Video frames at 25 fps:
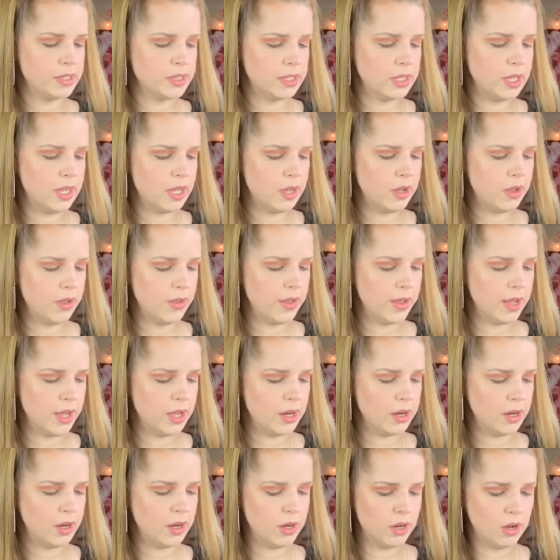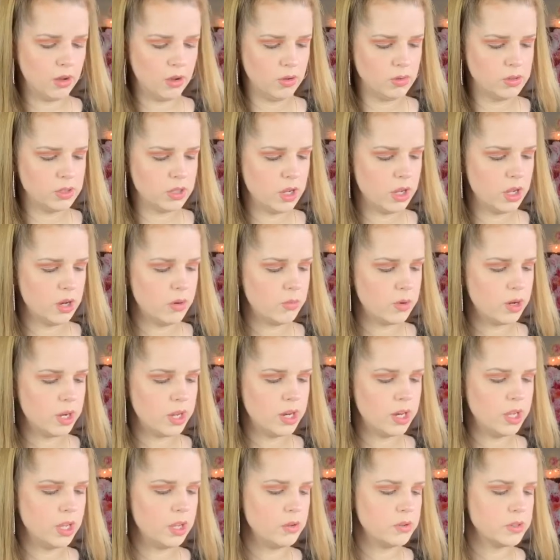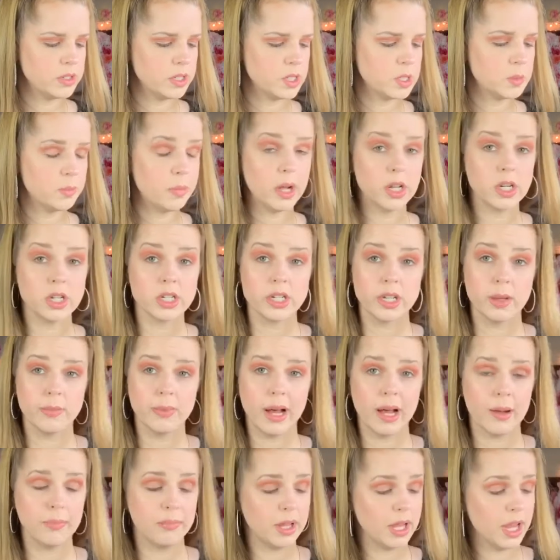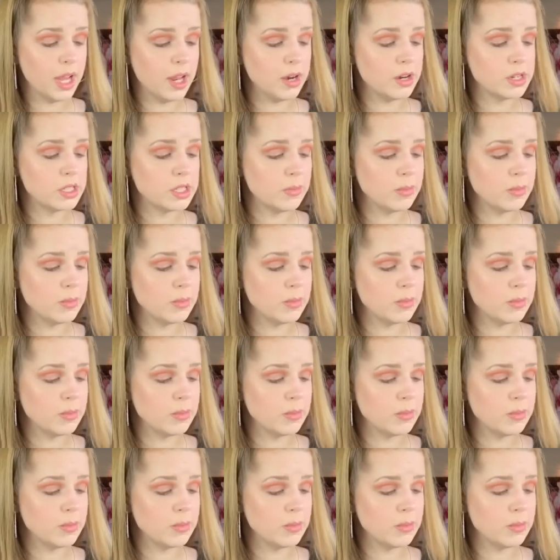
See how that goes on. We're gonna use a sponge tip applicator.